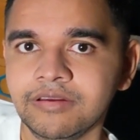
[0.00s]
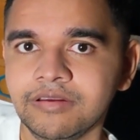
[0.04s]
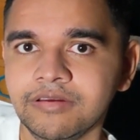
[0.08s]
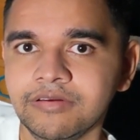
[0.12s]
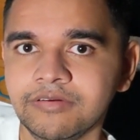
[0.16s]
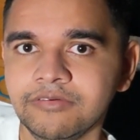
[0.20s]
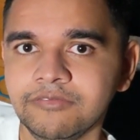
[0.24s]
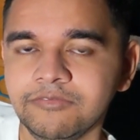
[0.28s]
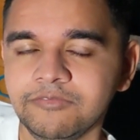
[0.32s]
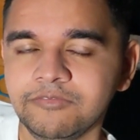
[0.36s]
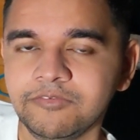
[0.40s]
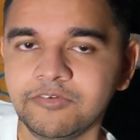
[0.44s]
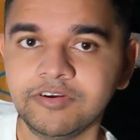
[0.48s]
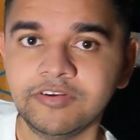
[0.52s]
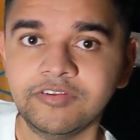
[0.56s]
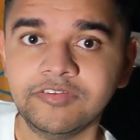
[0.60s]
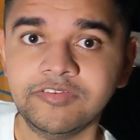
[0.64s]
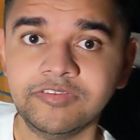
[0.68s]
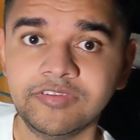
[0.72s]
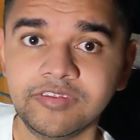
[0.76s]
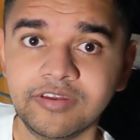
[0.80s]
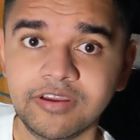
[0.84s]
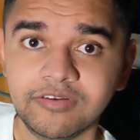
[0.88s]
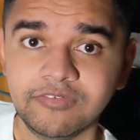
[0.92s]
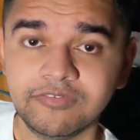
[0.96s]

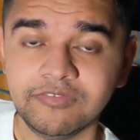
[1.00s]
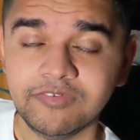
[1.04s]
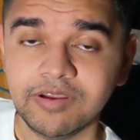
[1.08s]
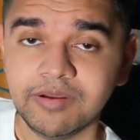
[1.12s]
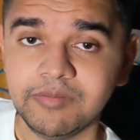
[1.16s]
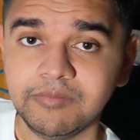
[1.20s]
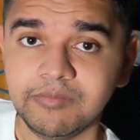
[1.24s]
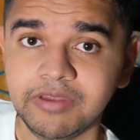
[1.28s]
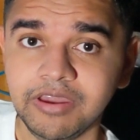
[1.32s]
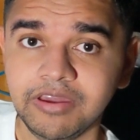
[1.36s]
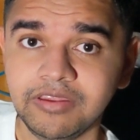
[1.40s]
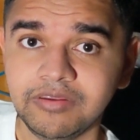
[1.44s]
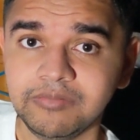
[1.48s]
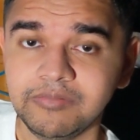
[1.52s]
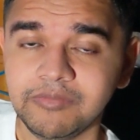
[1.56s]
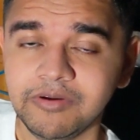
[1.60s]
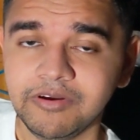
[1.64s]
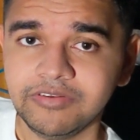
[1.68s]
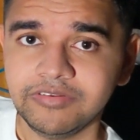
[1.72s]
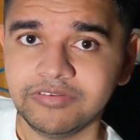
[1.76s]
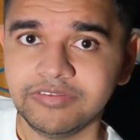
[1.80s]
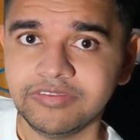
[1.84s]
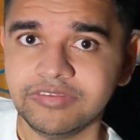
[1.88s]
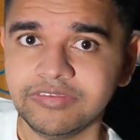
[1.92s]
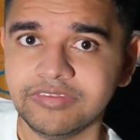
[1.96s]
First off, I'm not
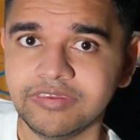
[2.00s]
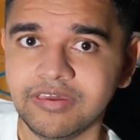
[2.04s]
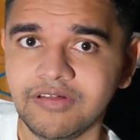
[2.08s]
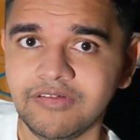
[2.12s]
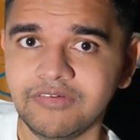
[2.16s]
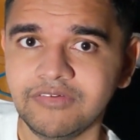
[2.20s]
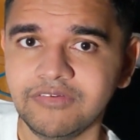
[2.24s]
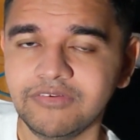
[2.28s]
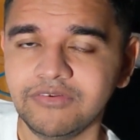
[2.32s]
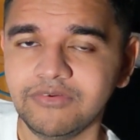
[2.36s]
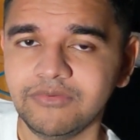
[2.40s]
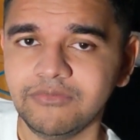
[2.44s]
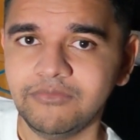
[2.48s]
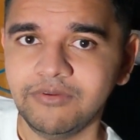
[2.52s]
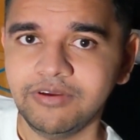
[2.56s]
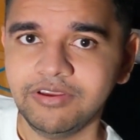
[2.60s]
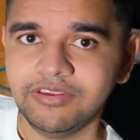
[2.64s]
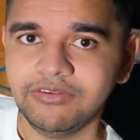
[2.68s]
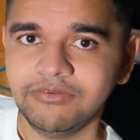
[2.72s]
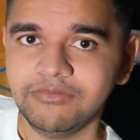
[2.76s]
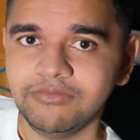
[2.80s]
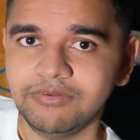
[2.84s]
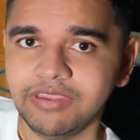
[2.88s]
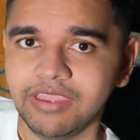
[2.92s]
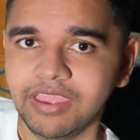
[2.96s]
about to tell you what
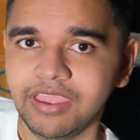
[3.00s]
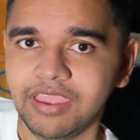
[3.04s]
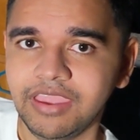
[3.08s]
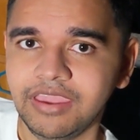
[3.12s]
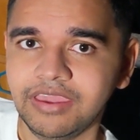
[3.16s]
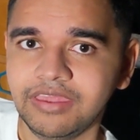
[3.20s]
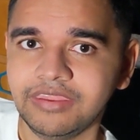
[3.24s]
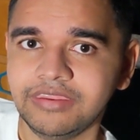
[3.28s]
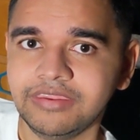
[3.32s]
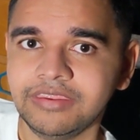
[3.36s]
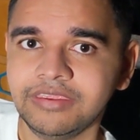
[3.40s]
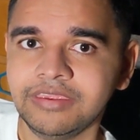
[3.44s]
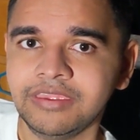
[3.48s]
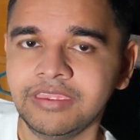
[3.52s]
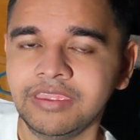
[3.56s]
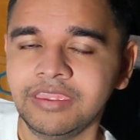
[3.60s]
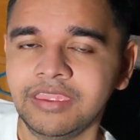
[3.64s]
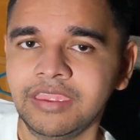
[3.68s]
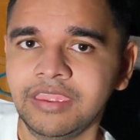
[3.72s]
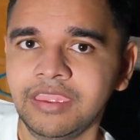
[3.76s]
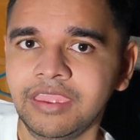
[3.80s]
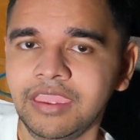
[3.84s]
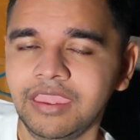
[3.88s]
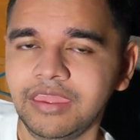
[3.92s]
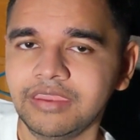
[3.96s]
you can
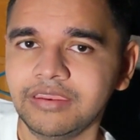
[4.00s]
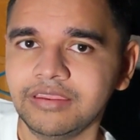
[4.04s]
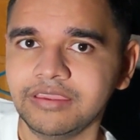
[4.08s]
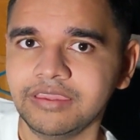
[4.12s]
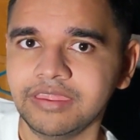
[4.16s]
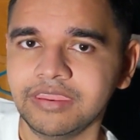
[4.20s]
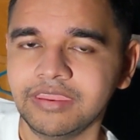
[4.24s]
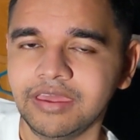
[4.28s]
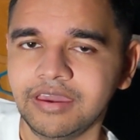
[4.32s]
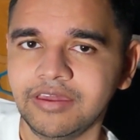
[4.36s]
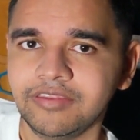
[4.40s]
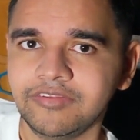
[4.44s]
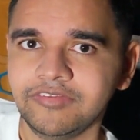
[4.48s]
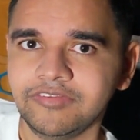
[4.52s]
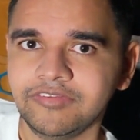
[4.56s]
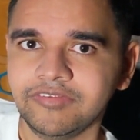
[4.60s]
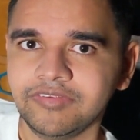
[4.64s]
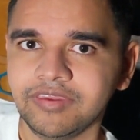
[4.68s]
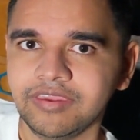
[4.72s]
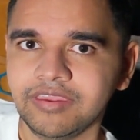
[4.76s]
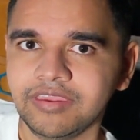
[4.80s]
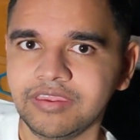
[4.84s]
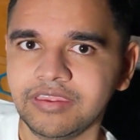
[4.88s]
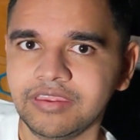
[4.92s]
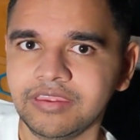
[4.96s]
and cannot
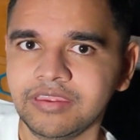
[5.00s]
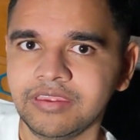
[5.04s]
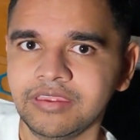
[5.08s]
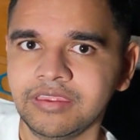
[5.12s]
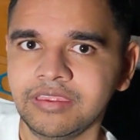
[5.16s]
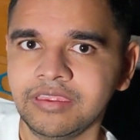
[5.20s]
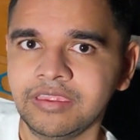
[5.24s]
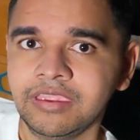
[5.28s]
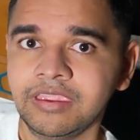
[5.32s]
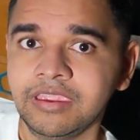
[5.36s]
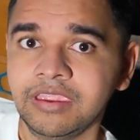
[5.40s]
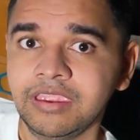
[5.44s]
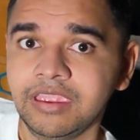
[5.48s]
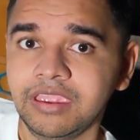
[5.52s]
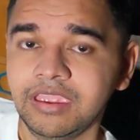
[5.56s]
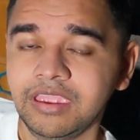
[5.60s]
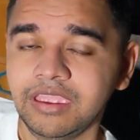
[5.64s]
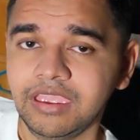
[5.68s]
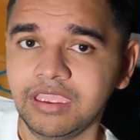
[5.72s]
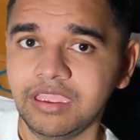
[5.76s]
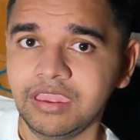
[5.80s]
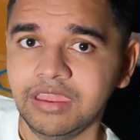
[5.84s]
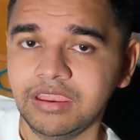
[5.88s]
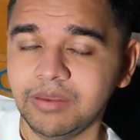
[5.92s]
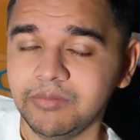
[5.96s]
say,
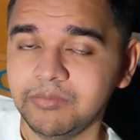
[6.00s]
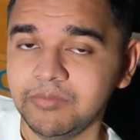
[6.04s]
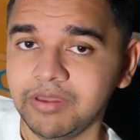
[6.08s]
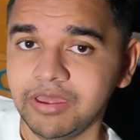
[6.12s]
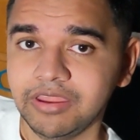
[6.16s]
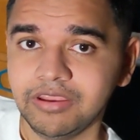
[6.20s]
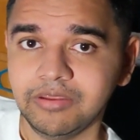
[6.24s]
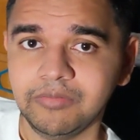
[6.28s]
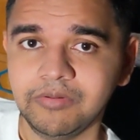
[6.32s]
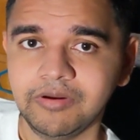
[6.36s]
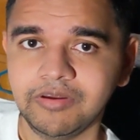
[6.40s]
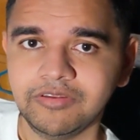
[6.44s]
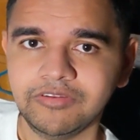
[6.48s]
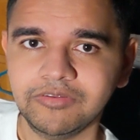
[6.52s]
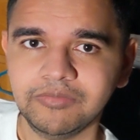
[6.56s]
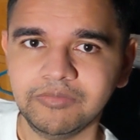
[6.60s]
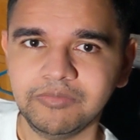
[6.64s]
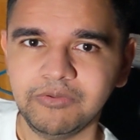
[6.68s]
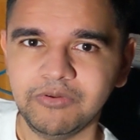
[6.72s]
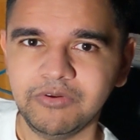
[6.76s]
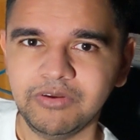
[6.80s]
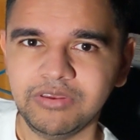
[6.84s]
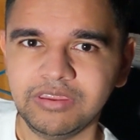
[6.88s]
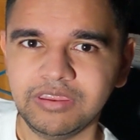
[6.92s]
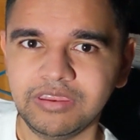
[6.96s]
and I'm not about to
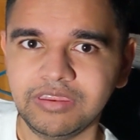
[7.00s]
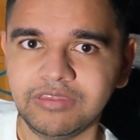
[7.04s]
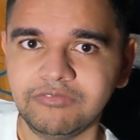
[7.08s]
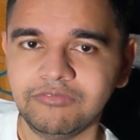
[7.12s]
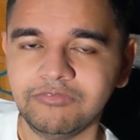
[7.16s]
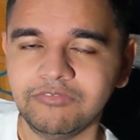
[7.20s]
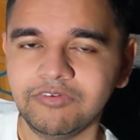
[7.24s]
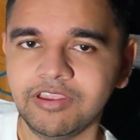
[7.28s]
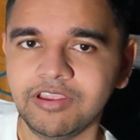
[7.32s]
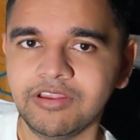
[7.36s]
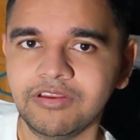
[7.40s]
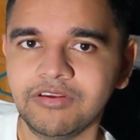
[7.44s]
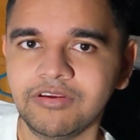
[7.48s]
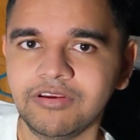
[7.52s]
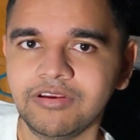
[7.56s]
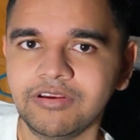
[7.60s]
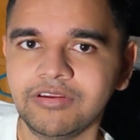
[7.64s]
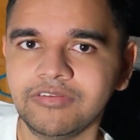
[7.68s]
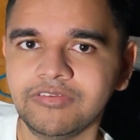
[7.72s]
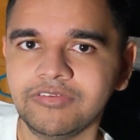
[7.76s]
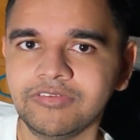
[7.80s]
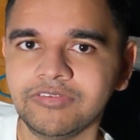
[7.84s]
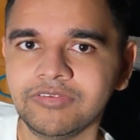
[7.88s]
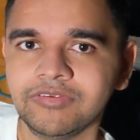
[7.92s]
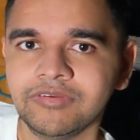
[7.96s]
point any
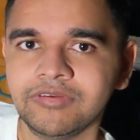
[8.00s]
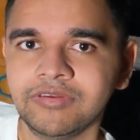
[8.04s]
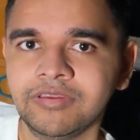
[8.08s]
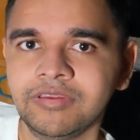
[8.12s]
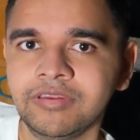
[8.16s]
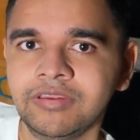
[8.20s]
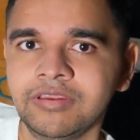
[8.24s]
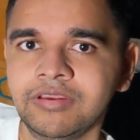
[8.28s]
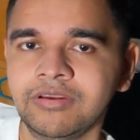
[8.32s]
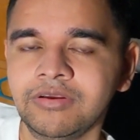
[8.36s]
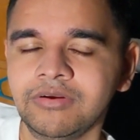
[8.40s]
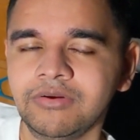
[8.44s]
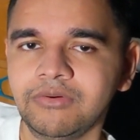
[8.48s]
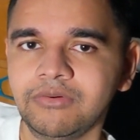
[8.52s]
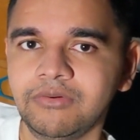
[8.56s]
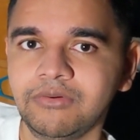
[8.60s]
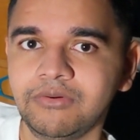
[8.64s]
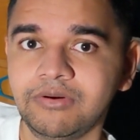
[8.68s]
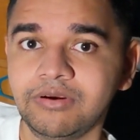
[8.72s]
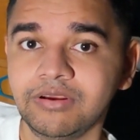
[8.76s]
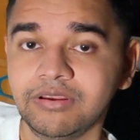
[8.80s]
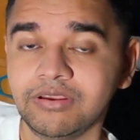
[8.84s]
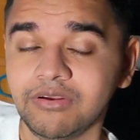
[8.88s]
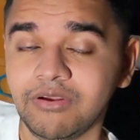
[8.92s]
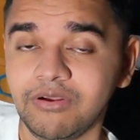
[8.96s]
fingers
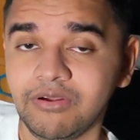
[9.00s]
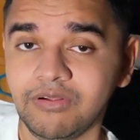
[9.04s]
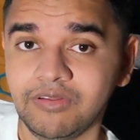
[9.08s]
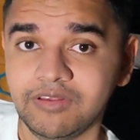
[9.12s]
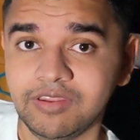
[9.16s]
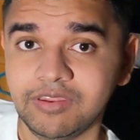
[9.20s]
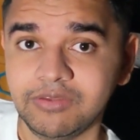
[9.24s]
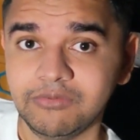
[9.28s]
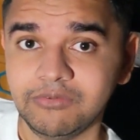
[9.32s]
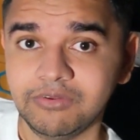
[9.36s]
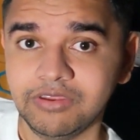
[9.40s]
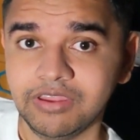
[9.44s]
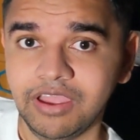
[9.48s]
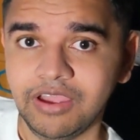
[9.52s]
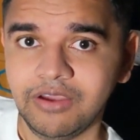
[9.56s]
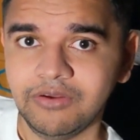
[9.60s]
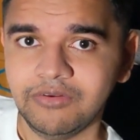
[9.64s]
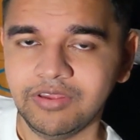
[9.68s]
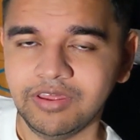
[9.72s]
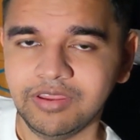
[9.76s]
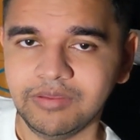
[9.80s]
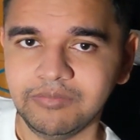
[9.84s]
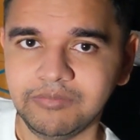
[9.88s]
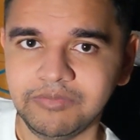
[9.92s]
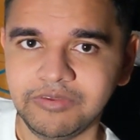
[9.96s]
or call anyone out
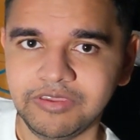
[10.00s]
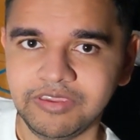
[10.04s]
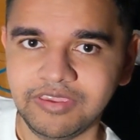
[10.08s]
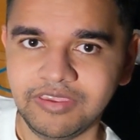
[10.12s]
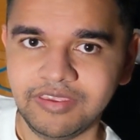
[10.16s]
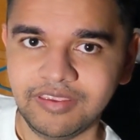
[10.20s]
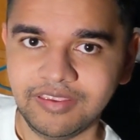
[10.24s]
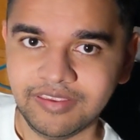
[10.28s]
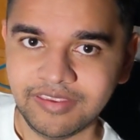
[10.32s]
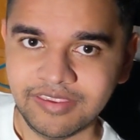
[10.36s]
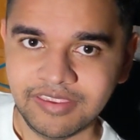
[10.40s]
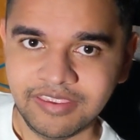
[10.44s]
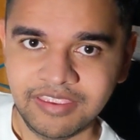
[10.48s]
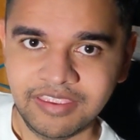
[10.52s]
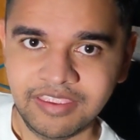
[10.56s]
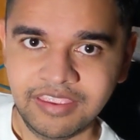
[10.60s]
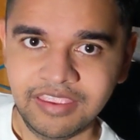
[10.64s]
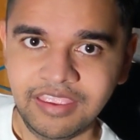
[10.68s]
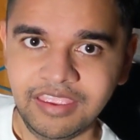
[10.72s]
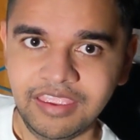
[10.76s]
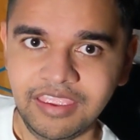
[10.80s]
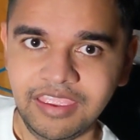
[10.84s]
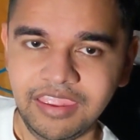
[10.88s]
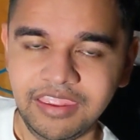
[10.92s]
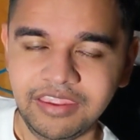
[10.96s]
on being
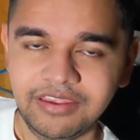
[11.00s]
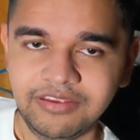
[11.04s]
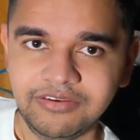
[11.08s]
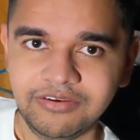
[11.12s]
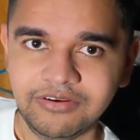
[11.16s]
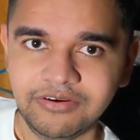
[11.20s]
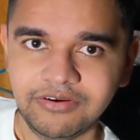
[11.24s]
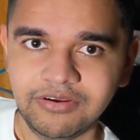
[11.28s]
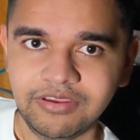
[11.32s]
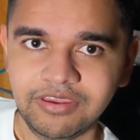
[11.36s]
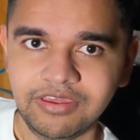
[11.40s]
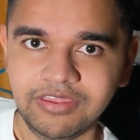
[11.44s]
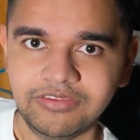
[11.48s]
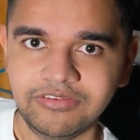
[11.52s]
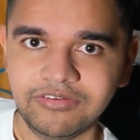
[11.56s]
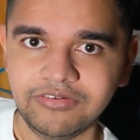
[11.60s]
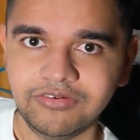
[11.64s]
ignorant or